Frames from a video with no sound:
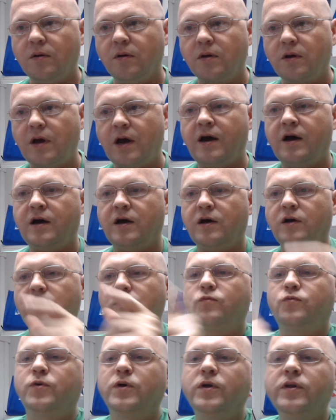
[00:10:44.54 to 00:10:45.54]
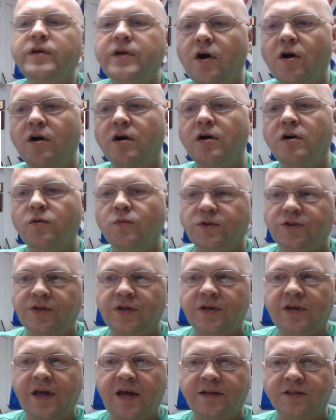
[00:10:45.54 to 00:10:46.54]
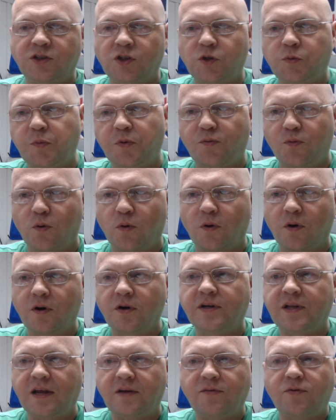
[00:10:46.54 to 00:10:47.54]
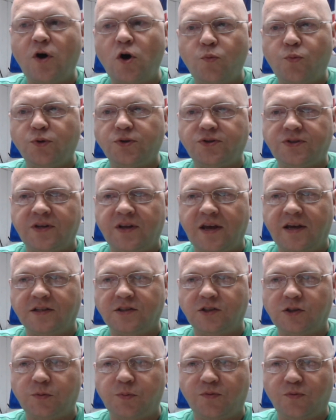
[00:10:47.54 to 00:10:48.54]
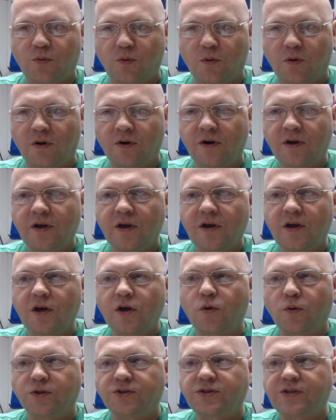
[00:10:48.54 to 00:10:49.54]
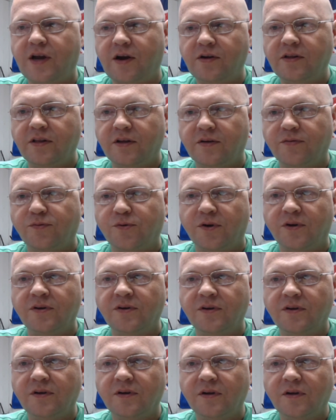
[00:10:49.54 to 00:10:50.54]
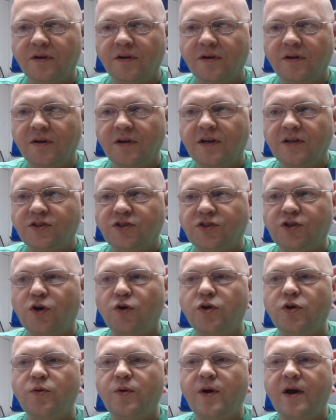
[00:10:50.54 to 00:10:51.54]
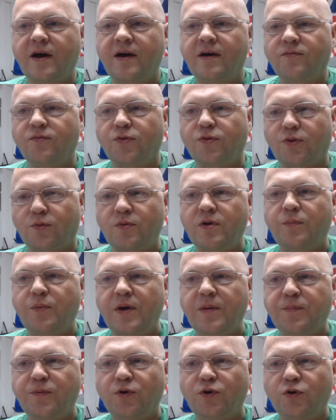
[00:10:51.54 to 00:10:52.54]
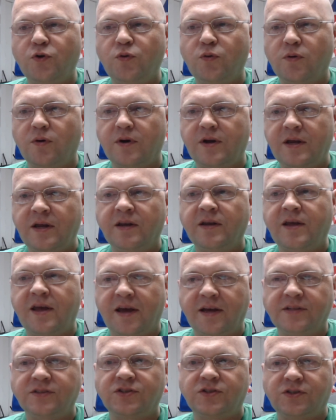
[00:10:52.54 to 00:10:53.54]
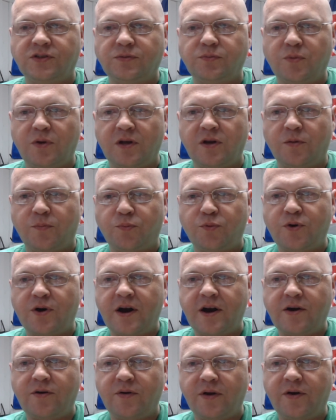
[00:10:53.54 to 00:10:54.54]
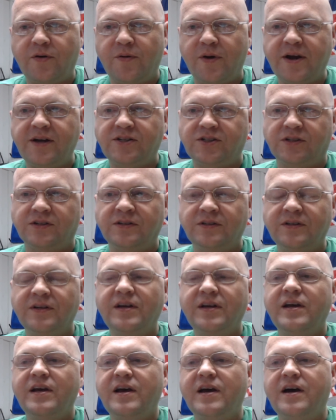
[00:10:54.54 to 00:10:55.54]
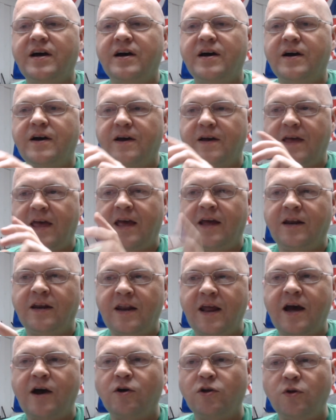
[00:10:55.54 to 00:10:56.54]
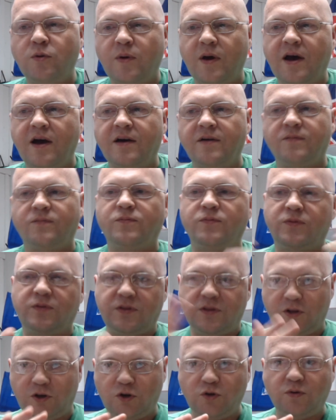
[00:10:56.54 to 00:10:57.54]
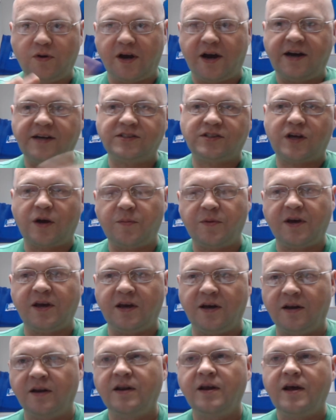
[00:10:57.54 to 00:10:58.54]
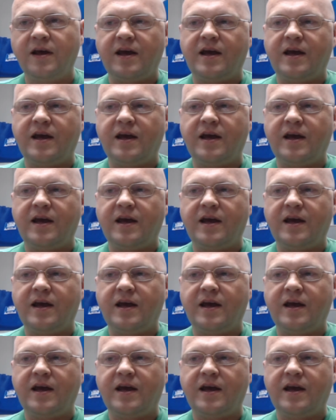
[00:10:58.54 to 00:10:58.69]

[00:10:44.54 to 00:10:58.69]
Phil Ehart was in Kansas before. Dave Hope was in Kansas before. Of course, Kerry Livgren. So you have three people who were in Kansas in a prior iteration, and now you have the new guys coming in.